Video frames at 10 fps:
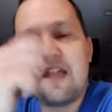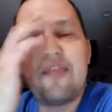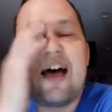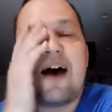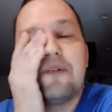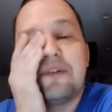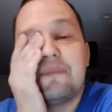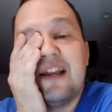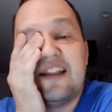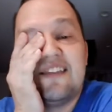That was a
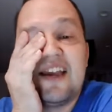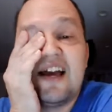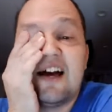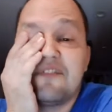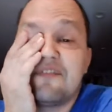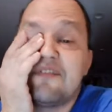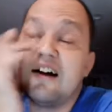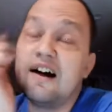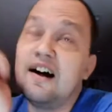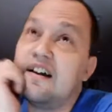pain in the half.
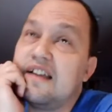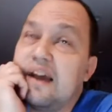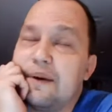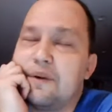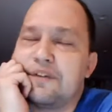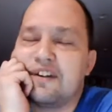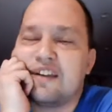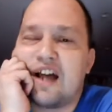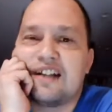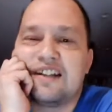I mean, it wasn't a
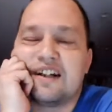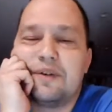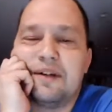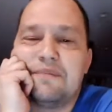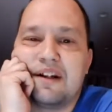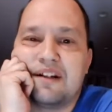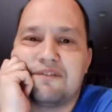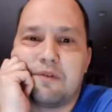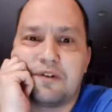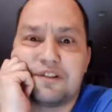lot of duckweed, but
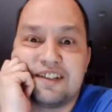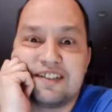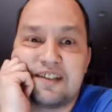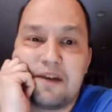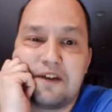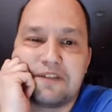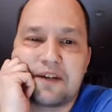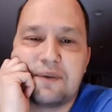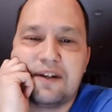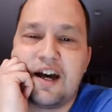unfortunately, somehow
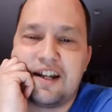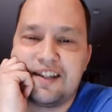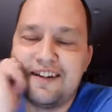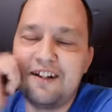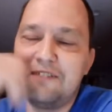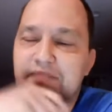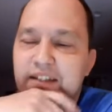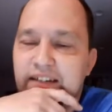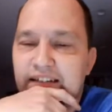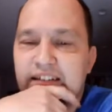duckweed got in there.
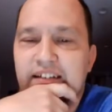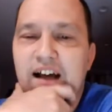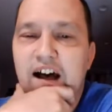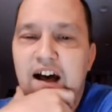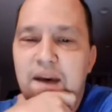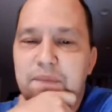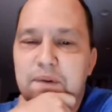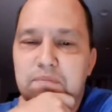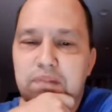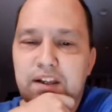I'm
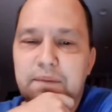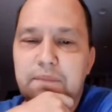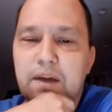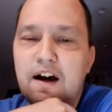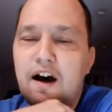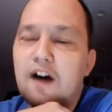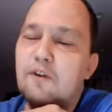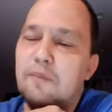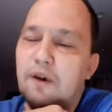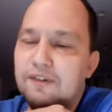going to blame
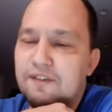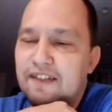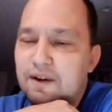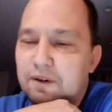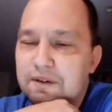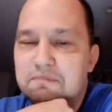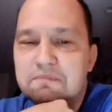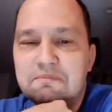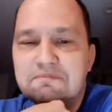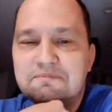aqua balls for that one.
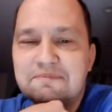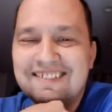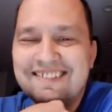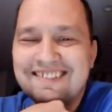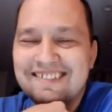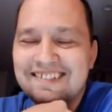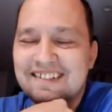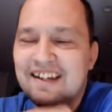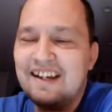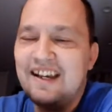
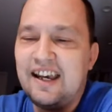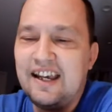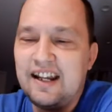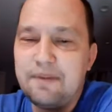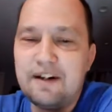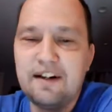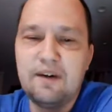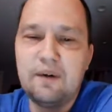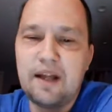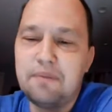And
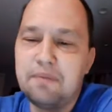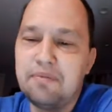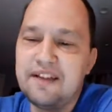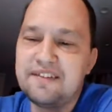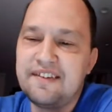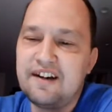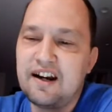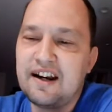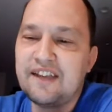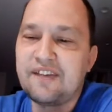apparently, when I put plants in there,
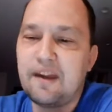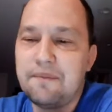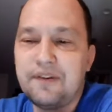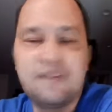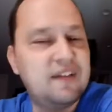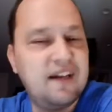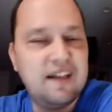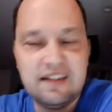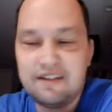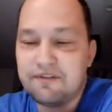I guess I missed a
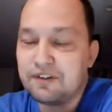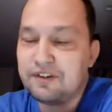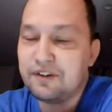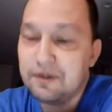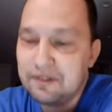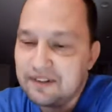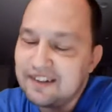leaf or two.